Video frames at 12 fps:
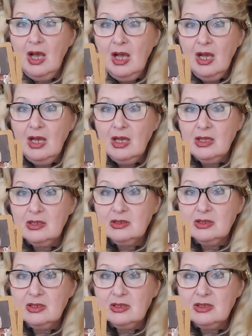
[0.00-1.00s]

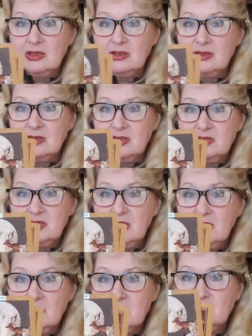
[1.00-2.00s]
and the
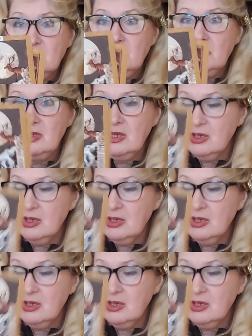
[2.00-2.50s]
secrets we will